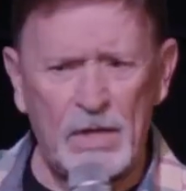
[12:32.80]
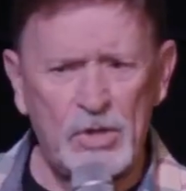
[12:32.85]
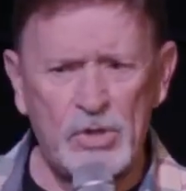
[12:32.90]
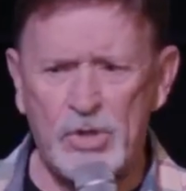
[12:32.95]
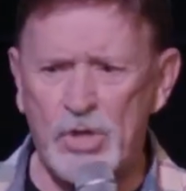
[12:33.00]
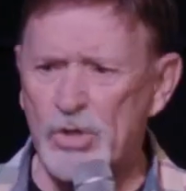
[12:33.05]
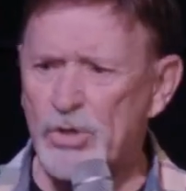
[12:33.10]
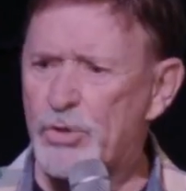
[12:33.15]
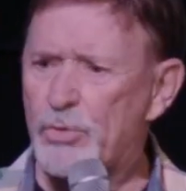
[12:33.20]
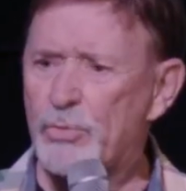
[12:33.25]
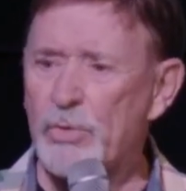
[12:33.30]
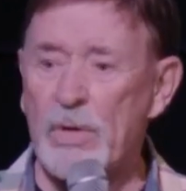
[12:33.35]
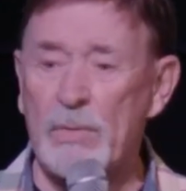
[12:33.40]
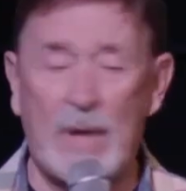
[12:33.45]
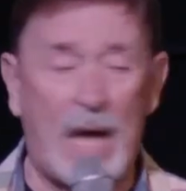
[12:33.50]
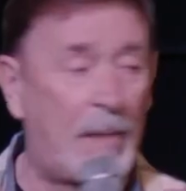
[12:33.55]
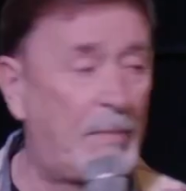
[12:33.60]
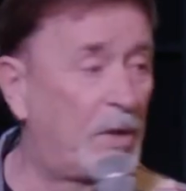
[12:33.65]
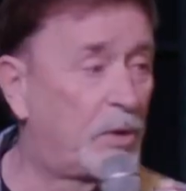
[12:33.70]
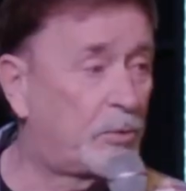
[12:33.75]
Yes. Just three,
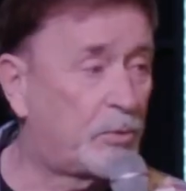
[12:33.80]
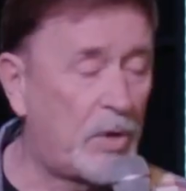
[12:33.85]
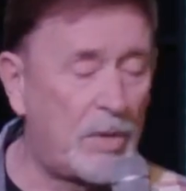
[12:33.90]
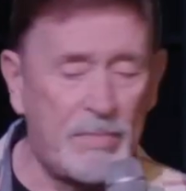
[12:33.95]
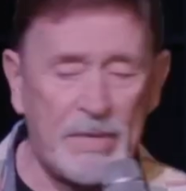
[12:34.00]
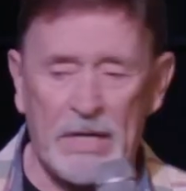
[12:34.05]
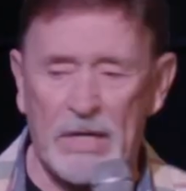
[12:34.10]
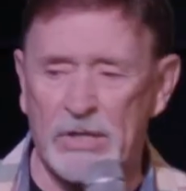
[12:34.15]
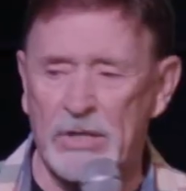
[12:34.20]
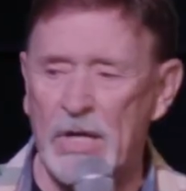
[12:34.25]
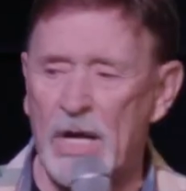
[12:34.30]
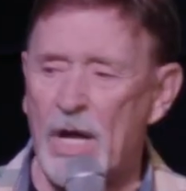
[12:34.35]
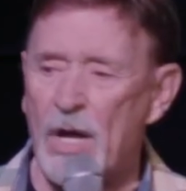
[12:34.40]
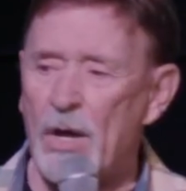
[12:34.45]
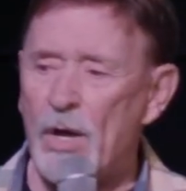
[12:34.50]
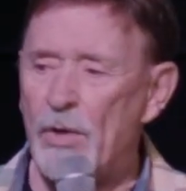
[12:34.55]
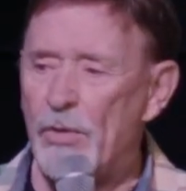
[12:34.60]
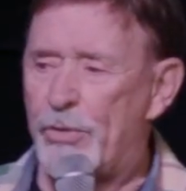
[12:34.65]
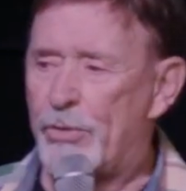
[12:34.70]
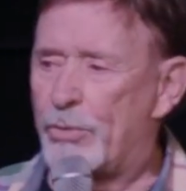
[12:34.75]
3 minutes.
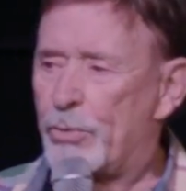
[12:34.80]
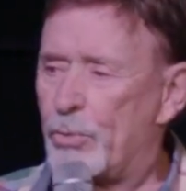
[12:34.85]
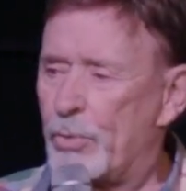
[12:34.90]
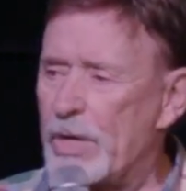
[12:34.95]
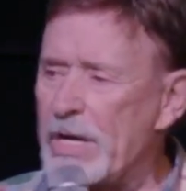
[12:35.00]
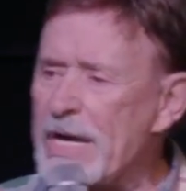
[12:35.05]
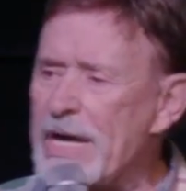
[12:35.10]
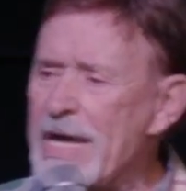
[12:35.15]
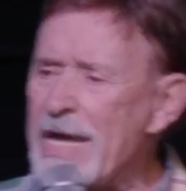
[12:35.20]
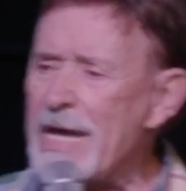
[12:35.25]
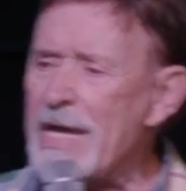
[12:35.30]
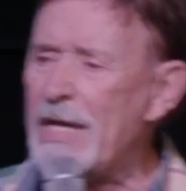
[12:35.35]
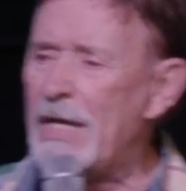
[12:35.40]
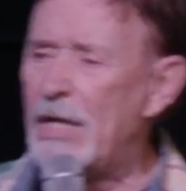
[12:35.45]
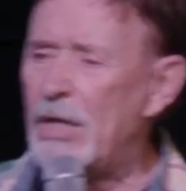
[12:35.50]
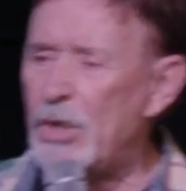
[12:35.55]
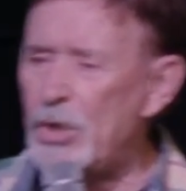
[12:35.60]
3